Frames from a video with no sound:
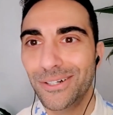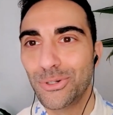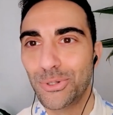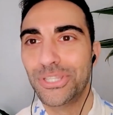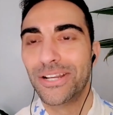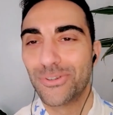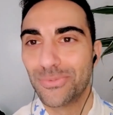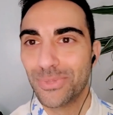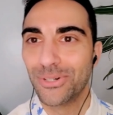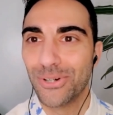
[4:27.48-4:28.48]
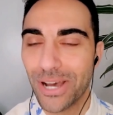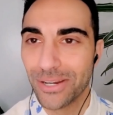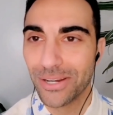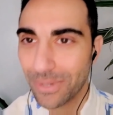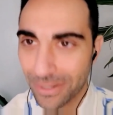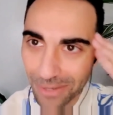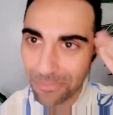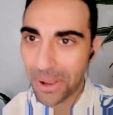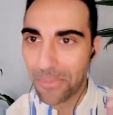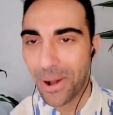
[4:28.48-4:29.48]
to a detriment or not in
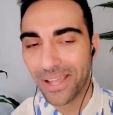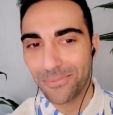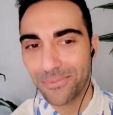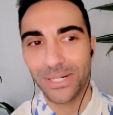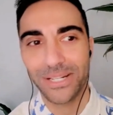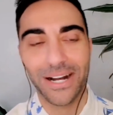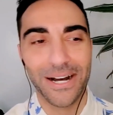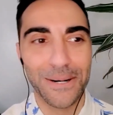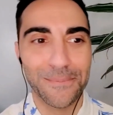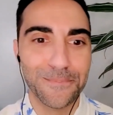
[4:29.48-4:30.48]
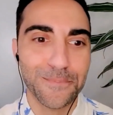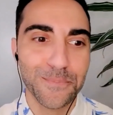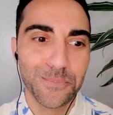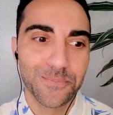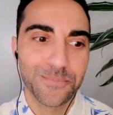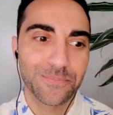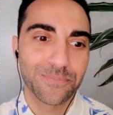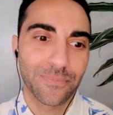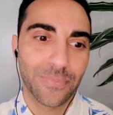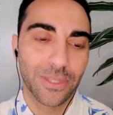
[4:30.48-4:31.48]
my mind. But,
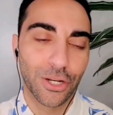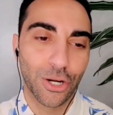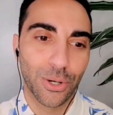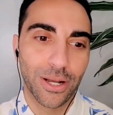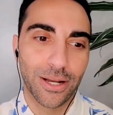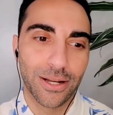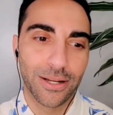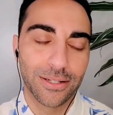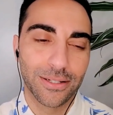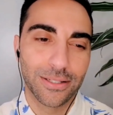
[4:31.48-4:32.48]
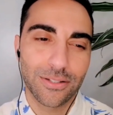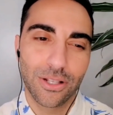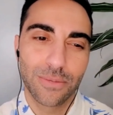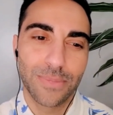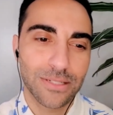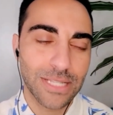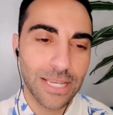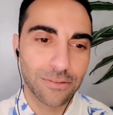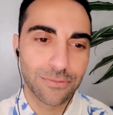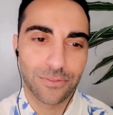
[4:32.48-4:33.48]
it's all about
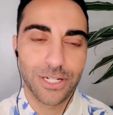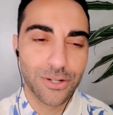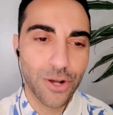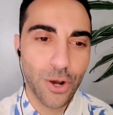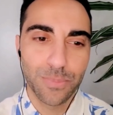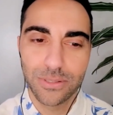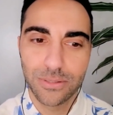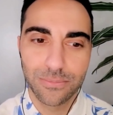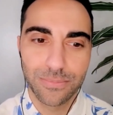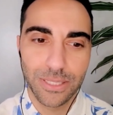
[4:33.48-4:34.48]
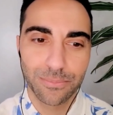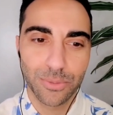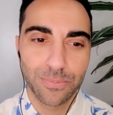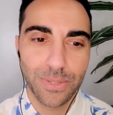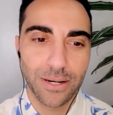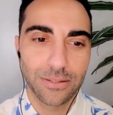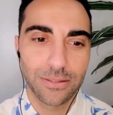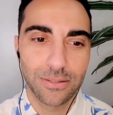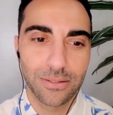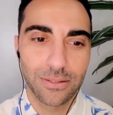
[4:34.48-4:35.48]
staying free and open and being prepared.
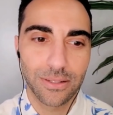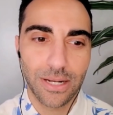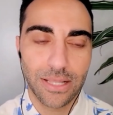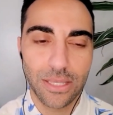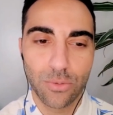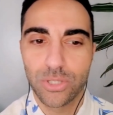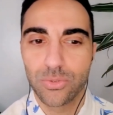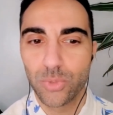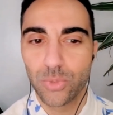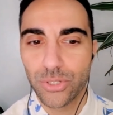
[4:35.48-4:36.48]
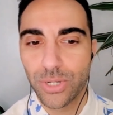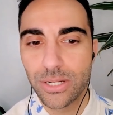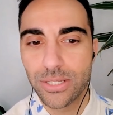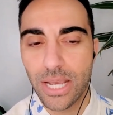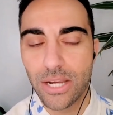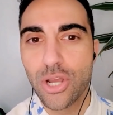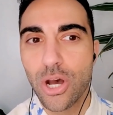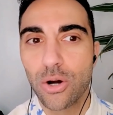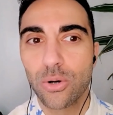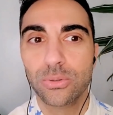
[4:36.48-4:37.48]
And I think what's great is I
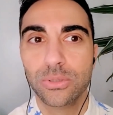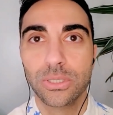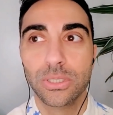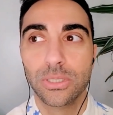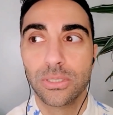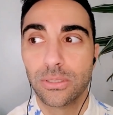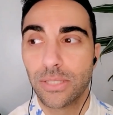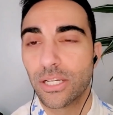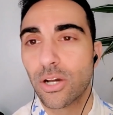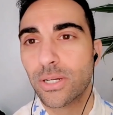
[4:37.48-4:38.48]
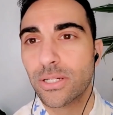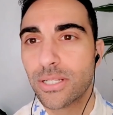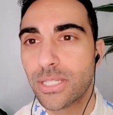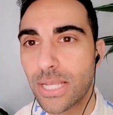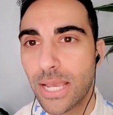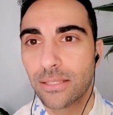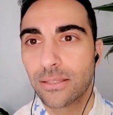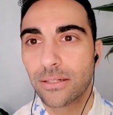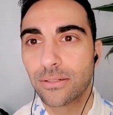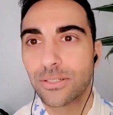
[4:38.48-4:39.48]
know that going to set,
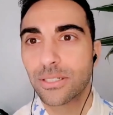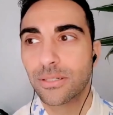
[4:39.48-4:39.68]
there's